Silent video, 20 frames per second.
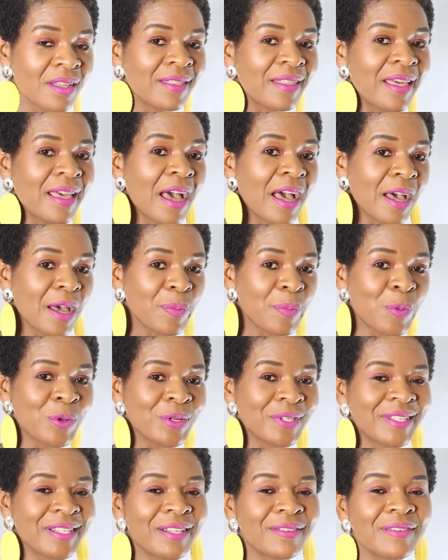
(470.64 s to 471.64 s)
The app
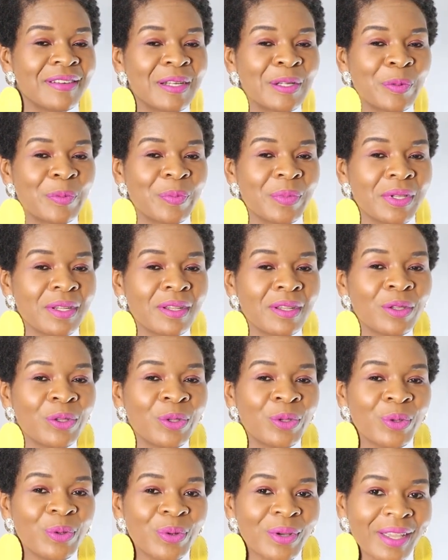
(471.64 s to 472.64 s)
was developed in
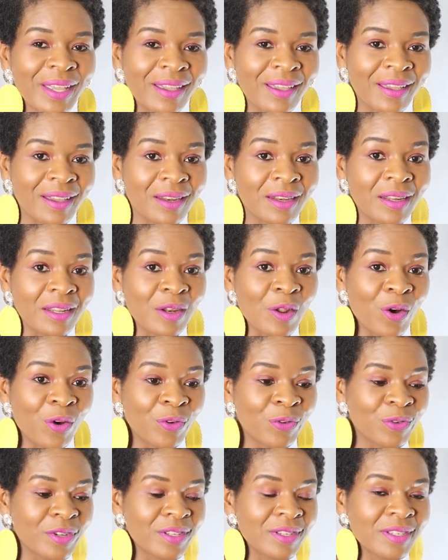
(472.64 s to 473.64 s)
the UK and it
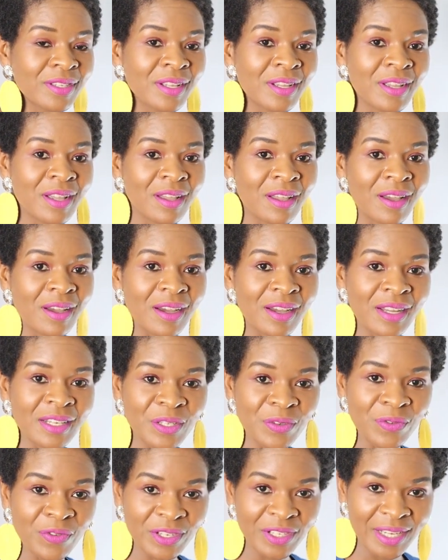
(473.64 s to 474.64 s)
offers
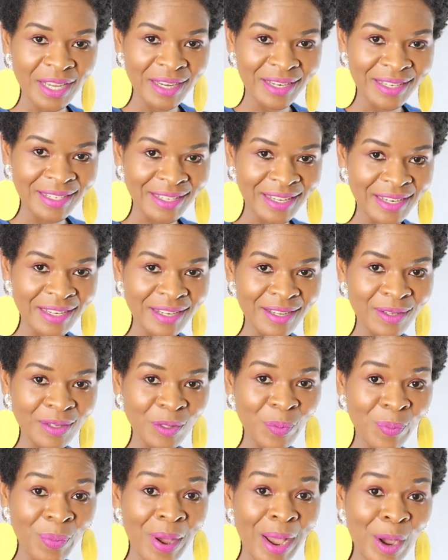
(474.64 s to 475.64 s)
artificial
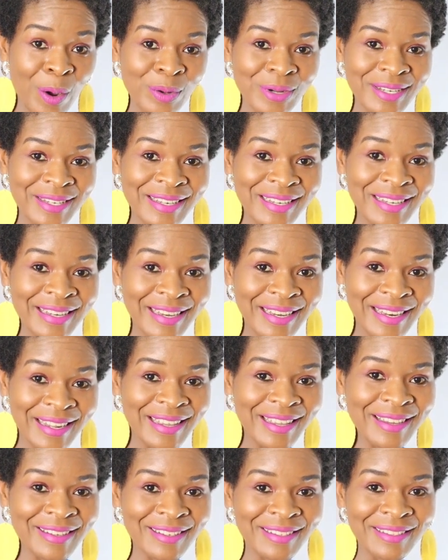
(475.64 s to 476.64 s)
intelligence powered
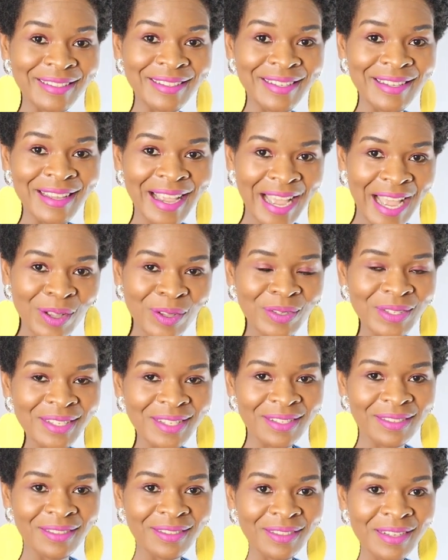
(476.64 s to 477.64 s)
legal
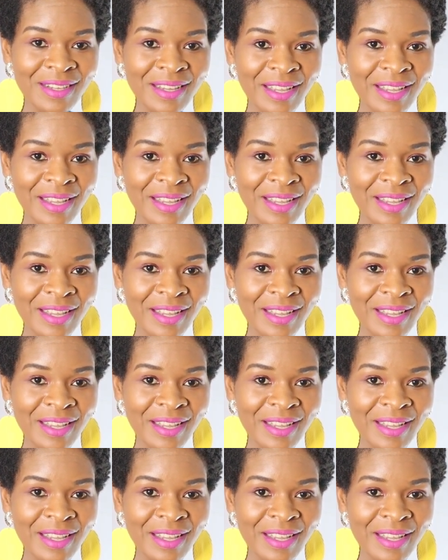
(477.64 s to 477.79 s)
counsel.